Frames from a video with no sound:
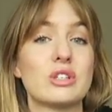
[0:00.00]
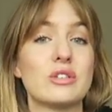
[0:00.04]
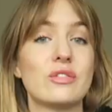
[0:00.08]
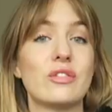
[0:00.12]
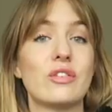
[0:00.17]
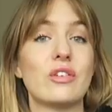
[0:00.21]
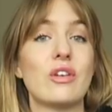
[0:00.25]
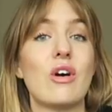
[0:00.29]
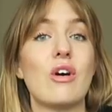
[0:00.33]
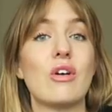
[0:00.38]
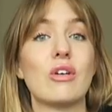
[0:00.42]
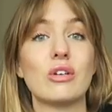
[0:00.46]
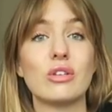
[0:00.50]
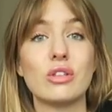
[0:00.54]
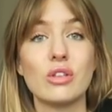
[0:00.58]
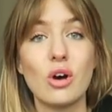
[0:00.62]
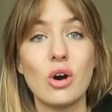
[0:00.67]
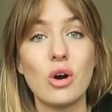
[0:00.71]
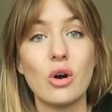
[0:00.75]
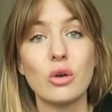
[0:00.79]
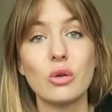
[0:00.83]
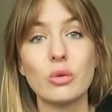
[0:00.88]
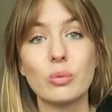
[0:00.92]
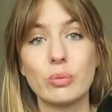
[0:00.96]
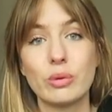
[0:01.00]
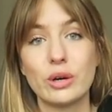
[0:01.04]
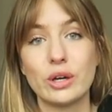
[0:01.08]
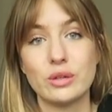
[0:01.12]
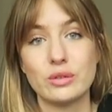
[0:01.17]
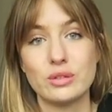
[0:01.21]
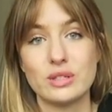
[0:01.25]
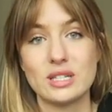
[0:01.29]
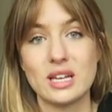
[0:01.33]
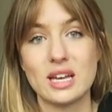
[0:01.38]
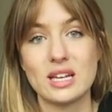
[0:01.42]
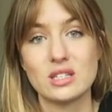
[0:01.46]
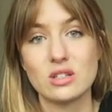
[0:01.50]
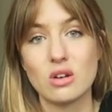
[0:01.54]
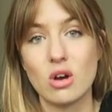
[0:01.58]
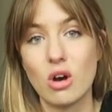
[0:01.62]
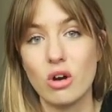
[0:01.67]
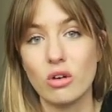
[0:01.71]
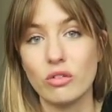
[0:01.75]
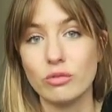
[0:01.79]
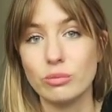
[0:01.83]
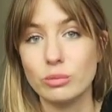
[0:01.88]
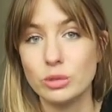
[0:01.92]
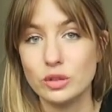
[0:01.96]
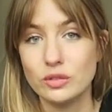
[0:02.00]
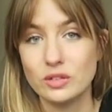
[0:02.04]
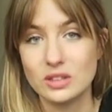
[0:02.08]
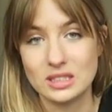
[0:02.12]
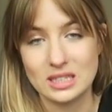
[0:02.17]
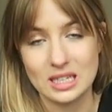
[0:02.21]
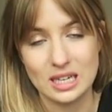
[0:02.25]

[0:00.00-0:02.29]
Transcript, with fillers: to vlog the whole process of moving